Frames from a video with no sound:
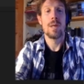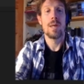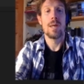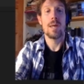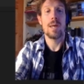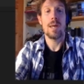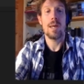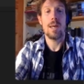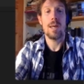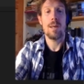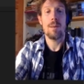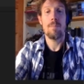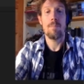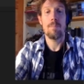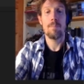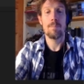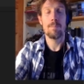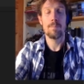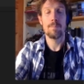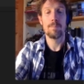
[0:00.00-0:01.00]
um,
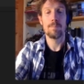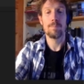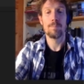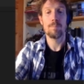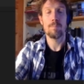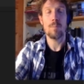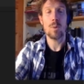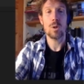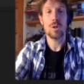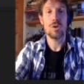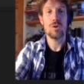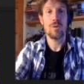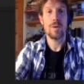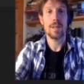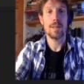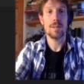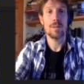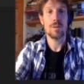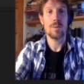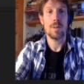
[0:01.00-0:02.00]
monitoring
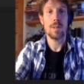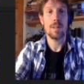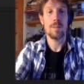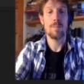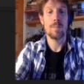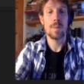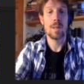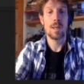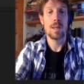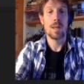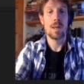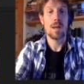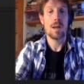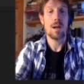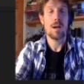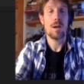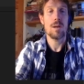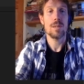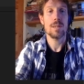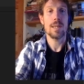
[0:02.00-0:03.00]
so
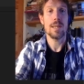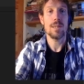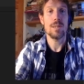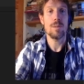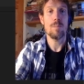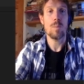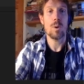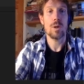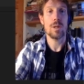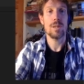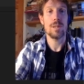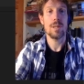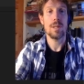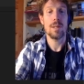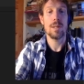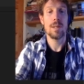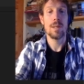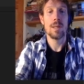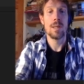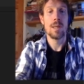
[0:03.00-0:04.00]
I'll ask it to monitor
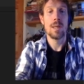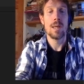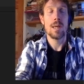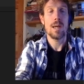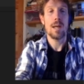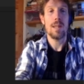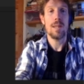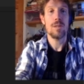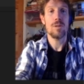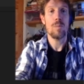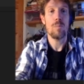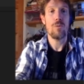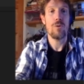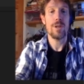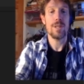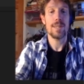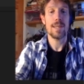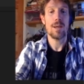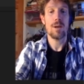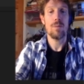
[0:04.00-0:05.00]
and this will
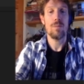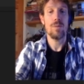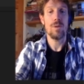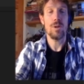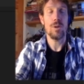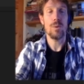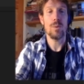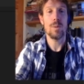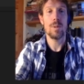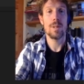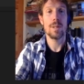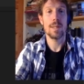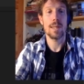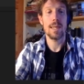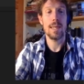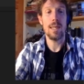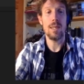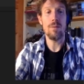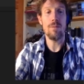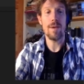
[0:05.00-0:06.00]
print out a few
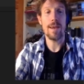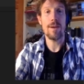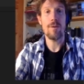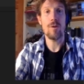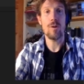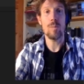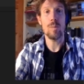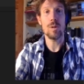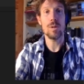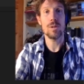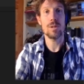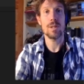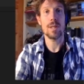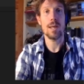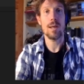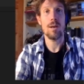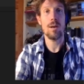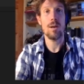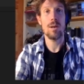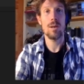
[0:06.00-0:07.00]
key variables that
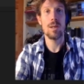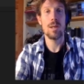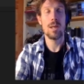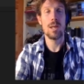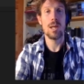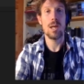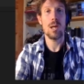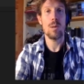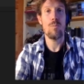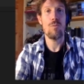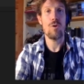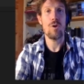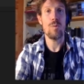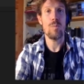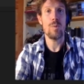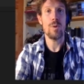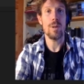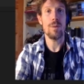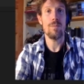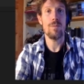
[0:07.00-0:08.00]
are
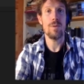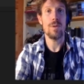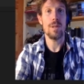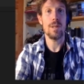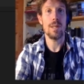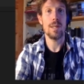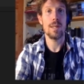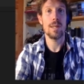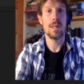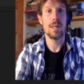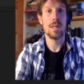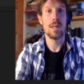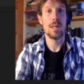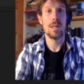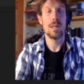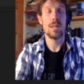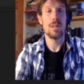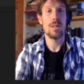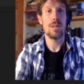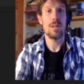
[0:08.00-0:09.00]
appropriate for the
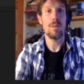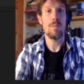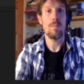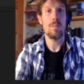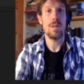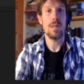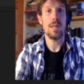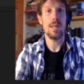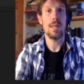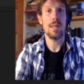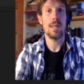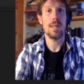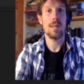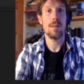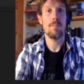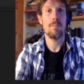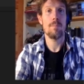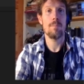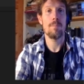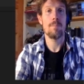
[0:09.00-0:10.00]
the, the,
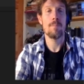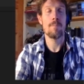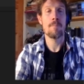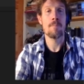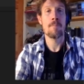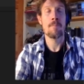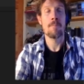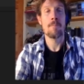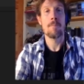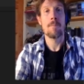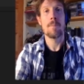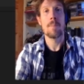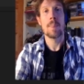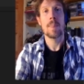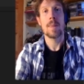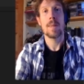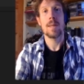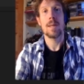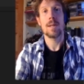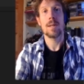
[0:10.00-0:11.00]
um,
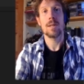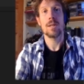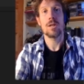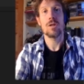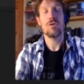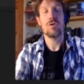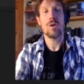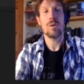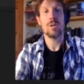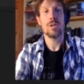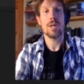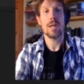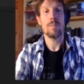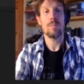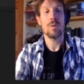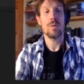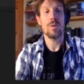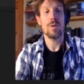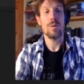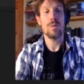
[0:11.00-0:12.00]
the control type
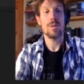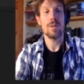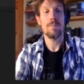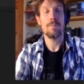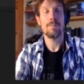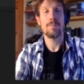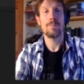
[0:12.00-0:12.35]
you're using.